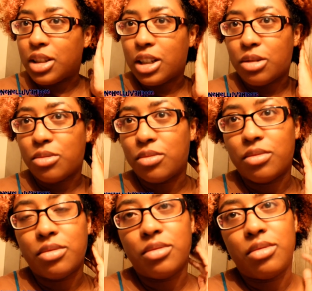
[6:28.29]
I don't
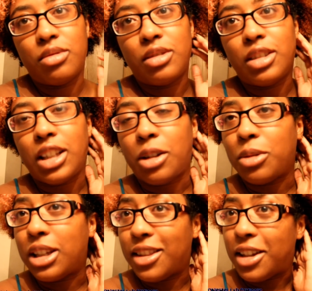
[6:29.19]
I
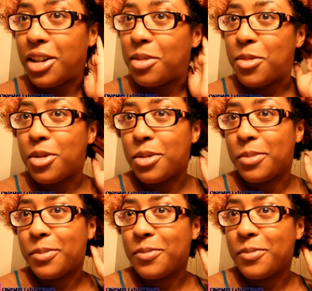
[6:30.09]
don't get that anymore.